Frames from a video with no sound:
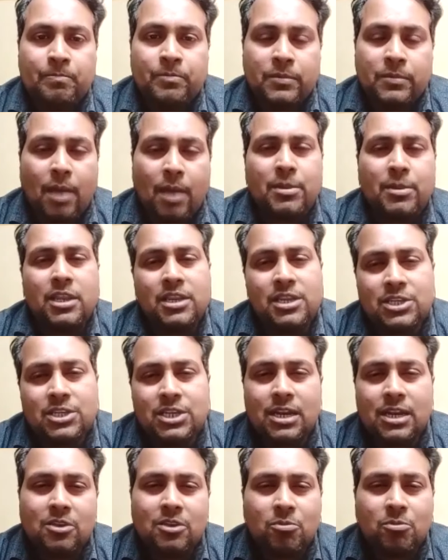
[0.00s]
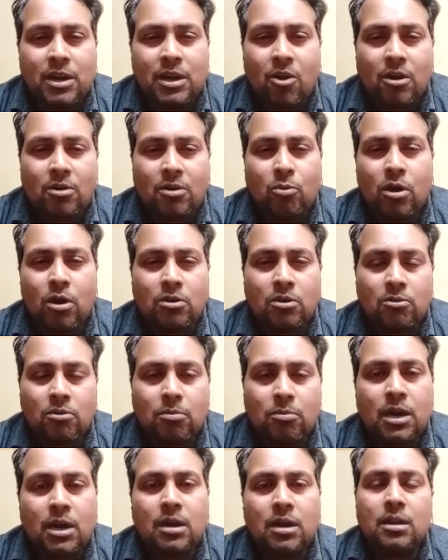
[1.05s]
Initially you may not want to,
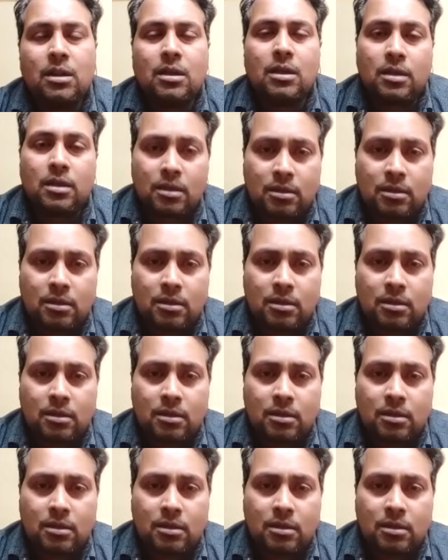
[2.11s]
but